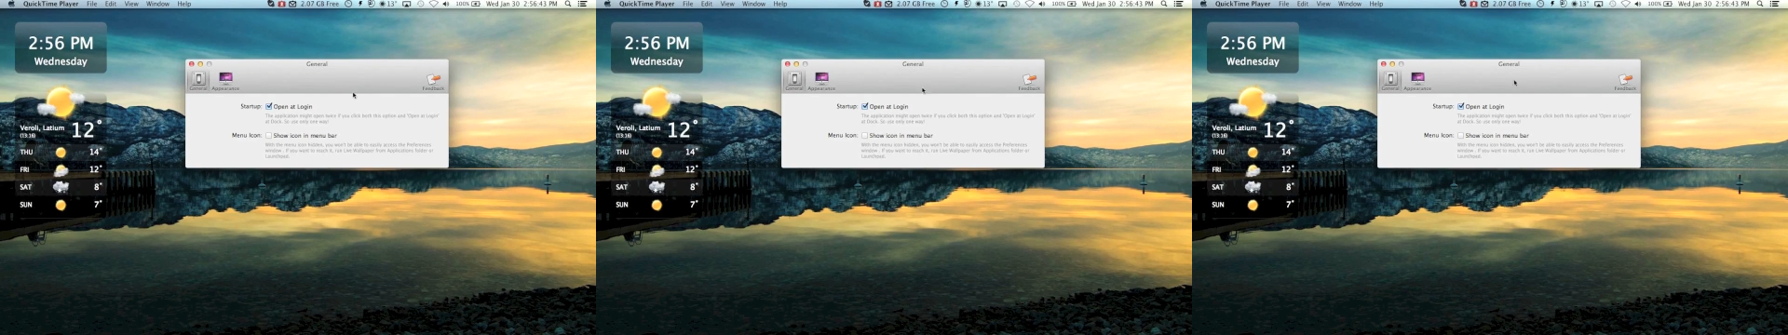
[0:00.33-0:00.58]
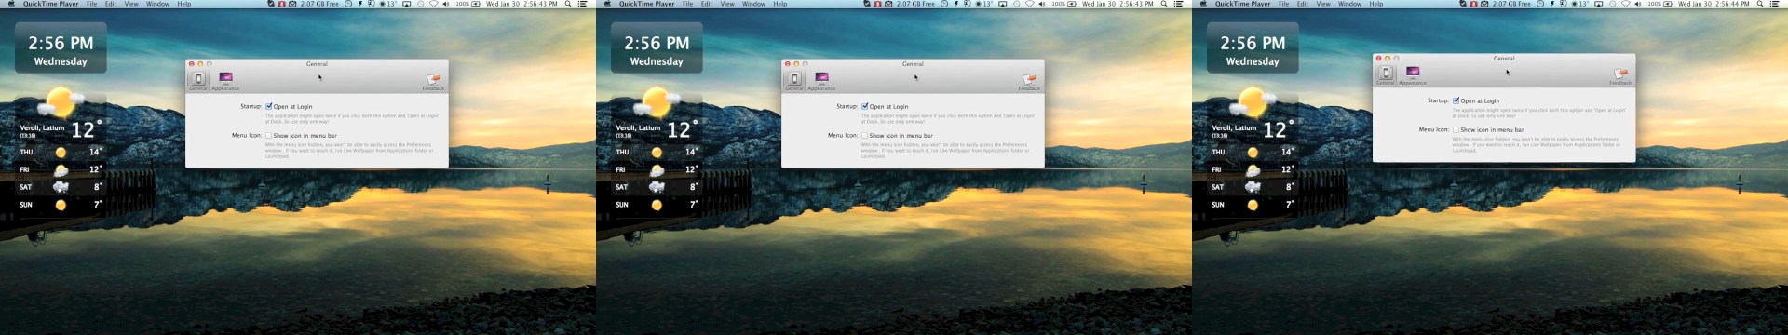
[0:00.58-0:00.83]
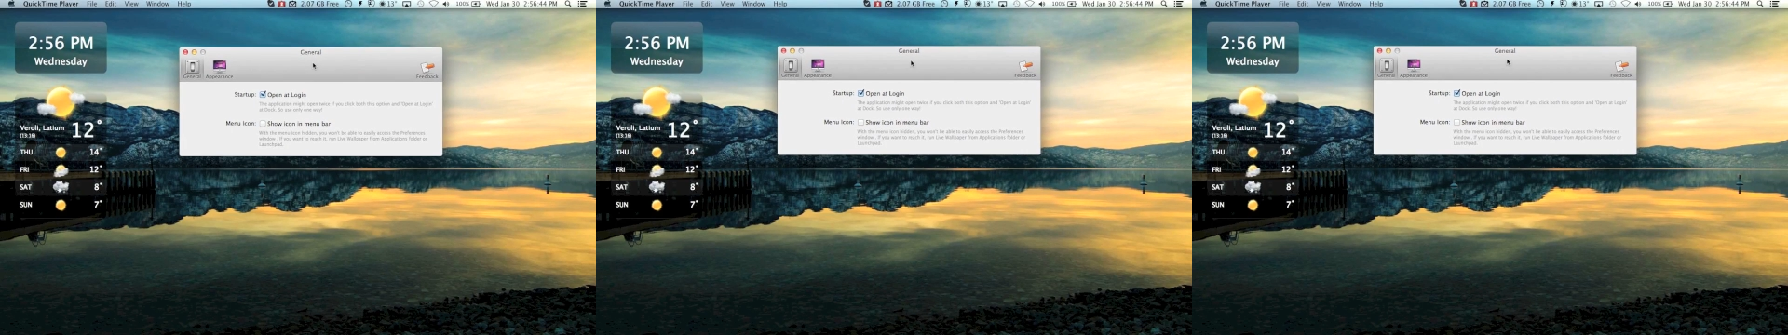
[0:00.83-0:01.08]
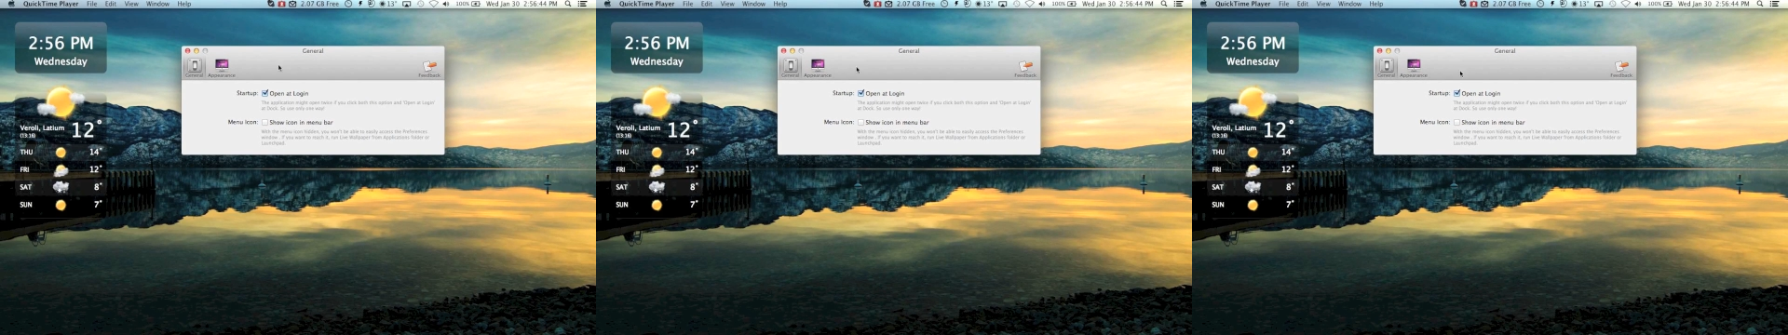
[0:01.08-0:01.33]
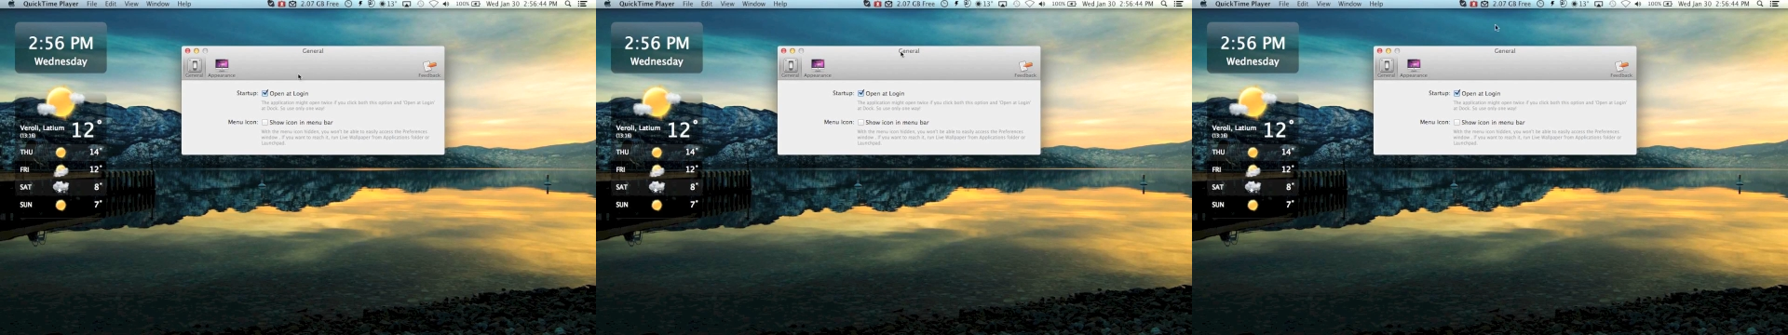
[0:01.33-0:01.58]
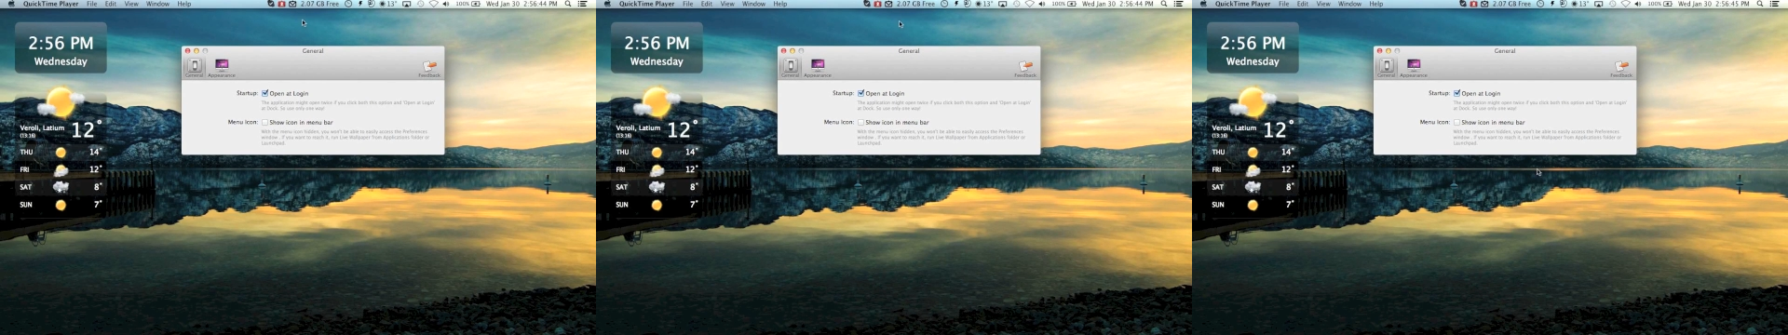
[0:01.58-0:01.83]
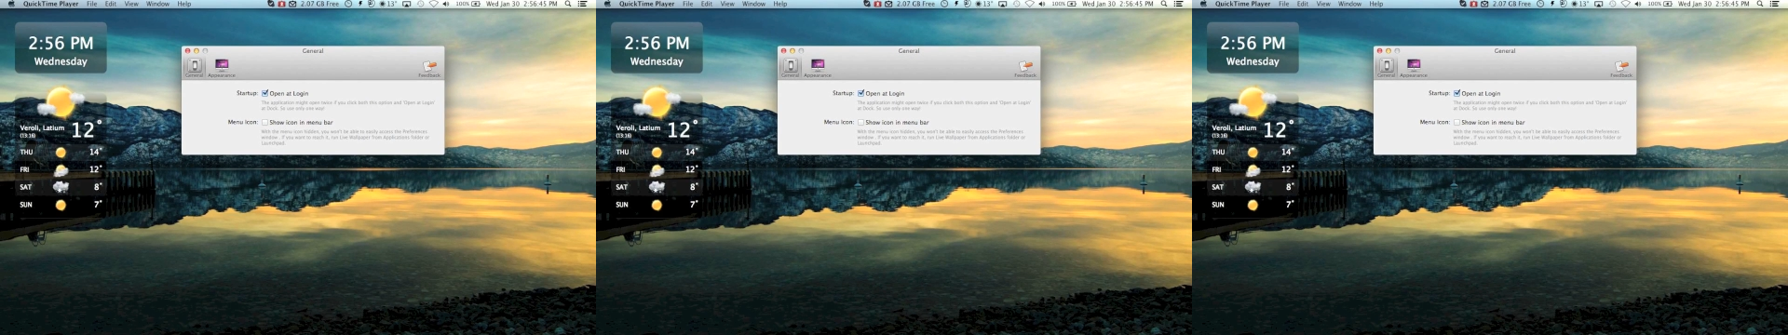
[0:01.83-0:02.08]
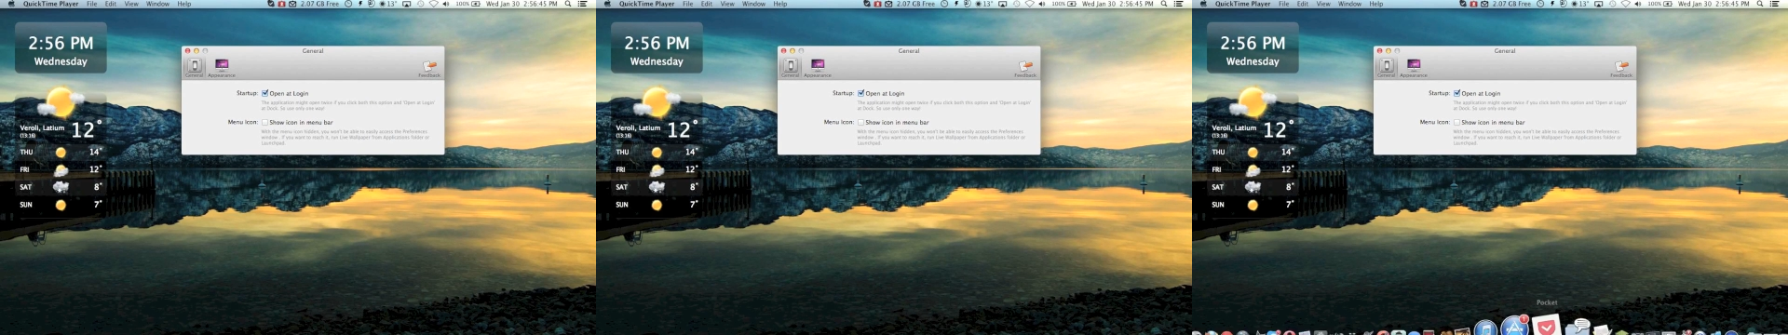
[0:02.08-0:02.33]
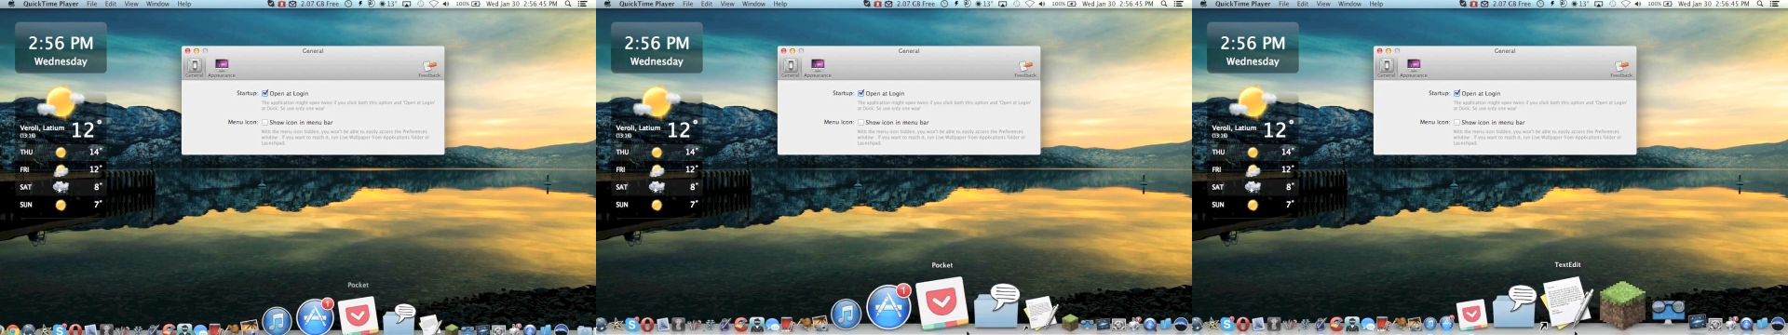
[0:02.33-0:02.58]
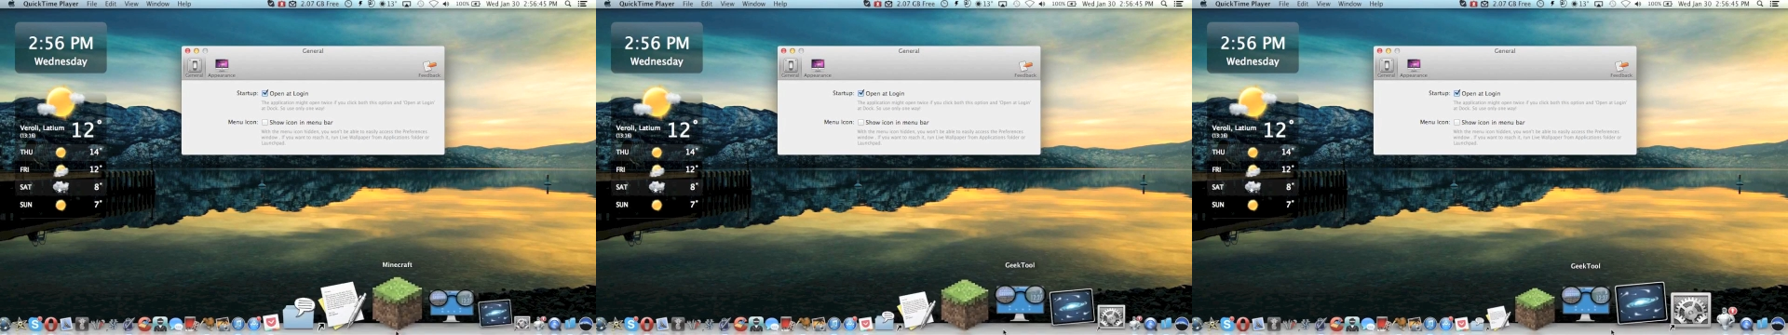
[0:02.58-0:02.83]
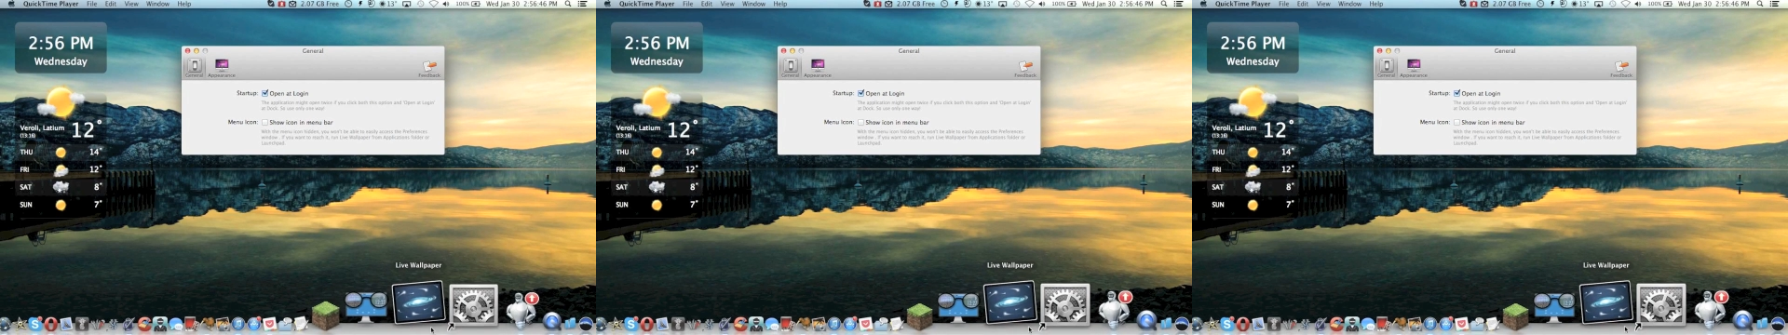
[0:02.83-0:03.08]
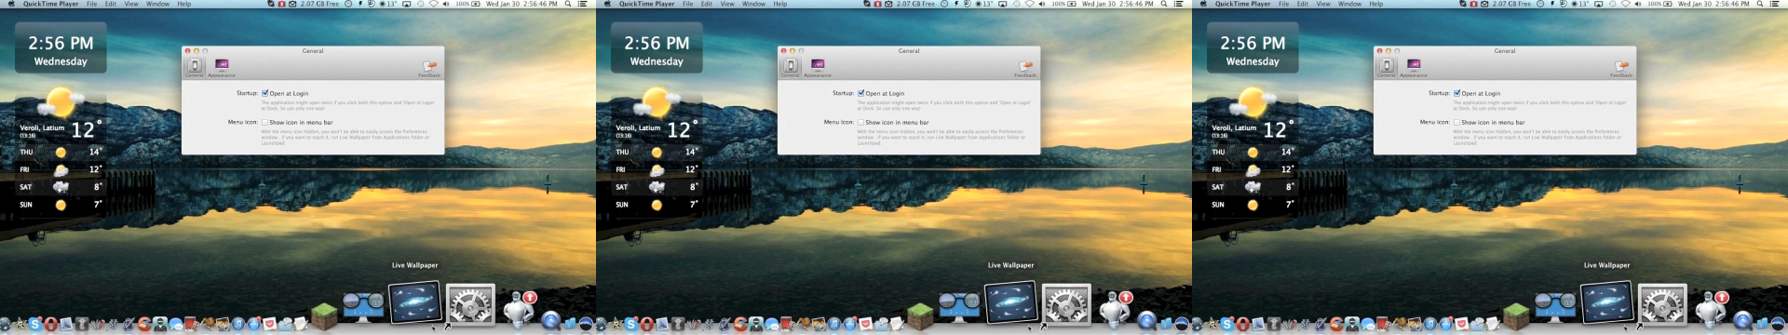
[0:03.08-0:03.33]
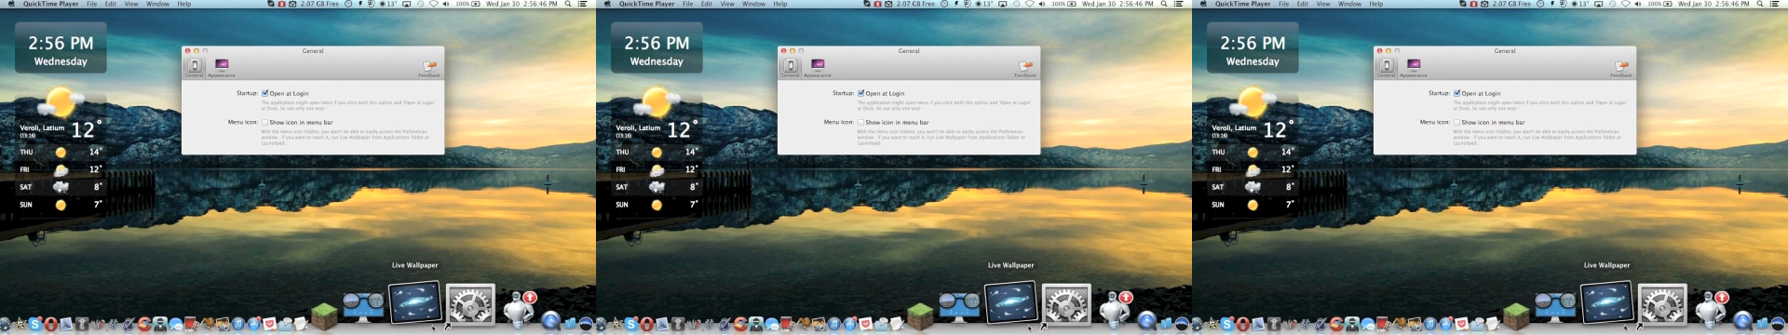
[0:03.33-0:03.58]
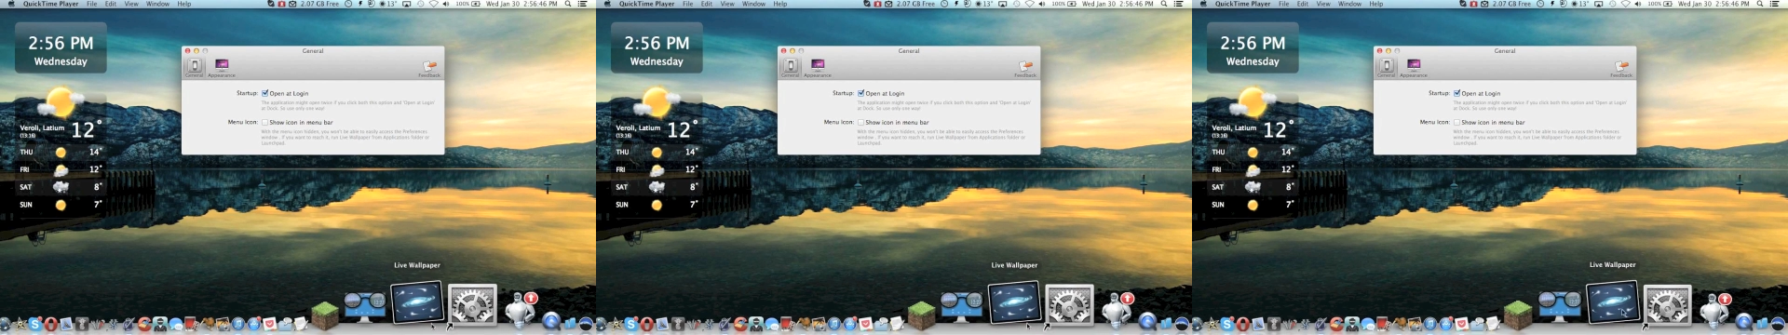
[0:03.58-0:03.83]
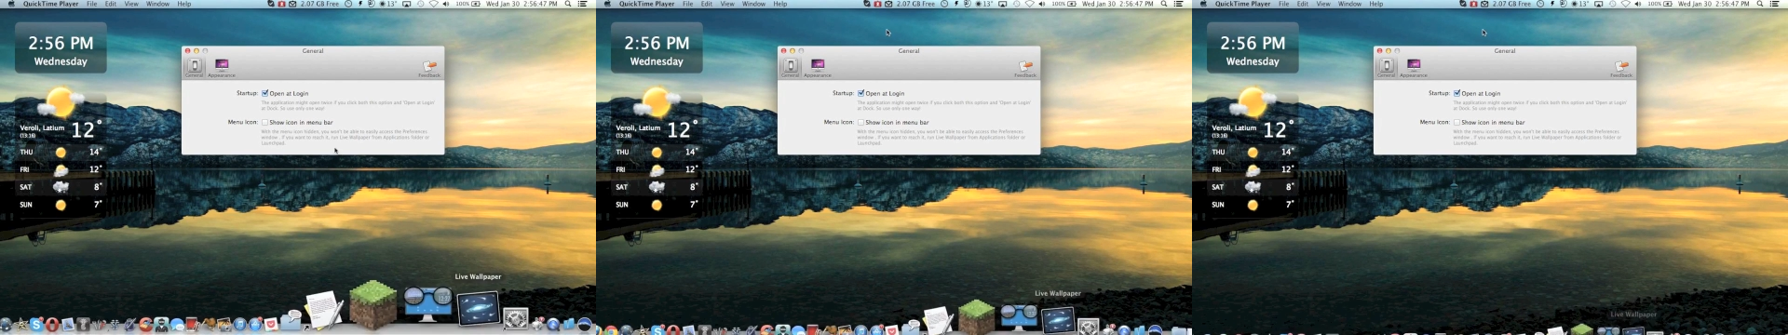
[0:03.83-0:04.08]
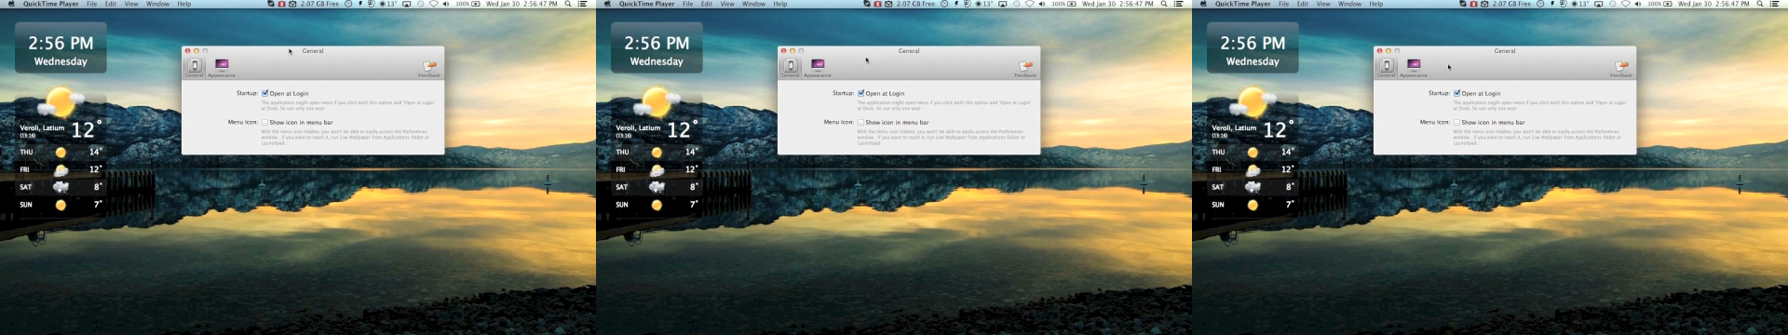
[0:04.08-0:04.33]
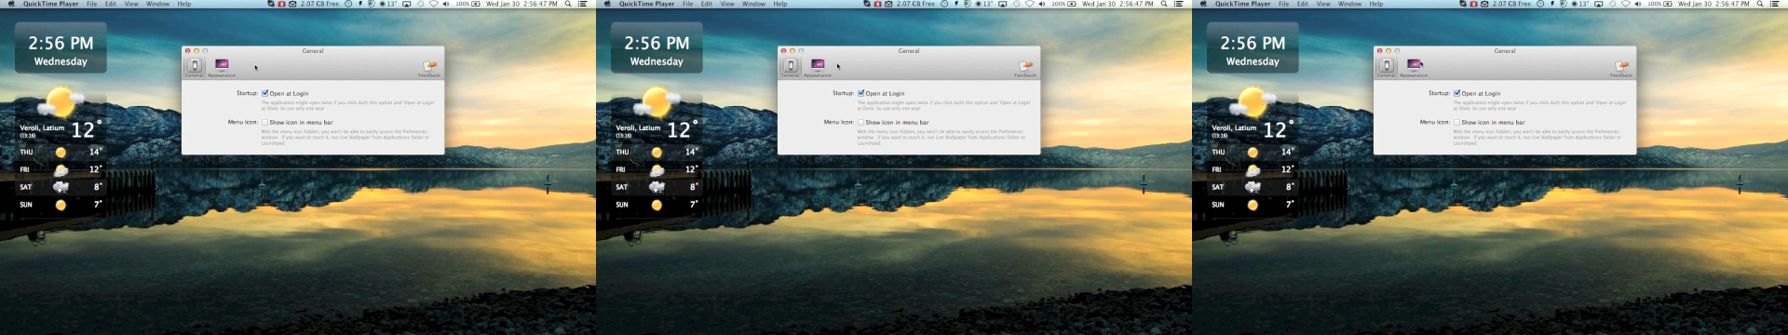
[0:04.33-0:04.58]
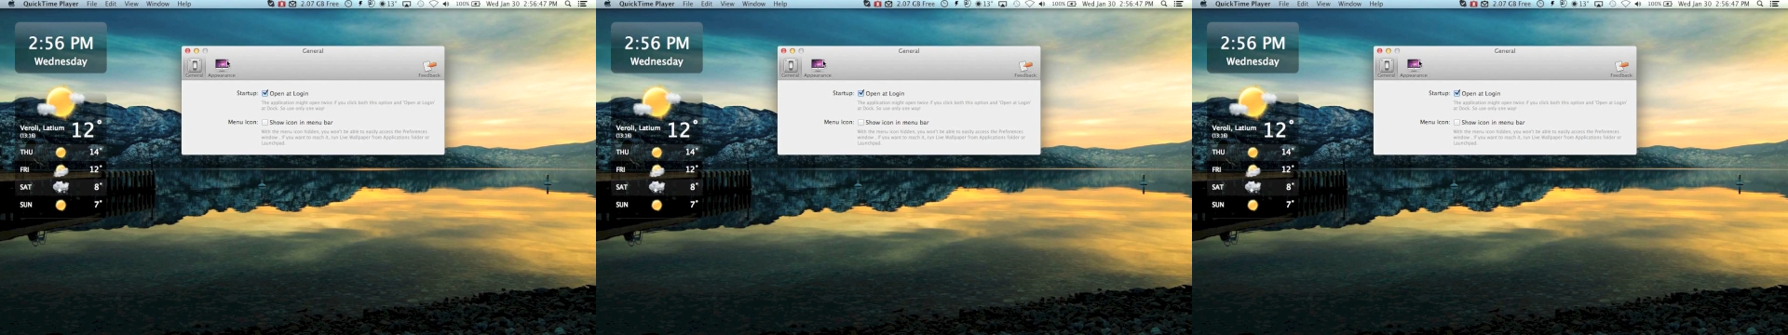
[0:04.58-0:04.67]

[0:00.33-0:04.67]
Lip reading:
No face is visible, so there are no lips to read.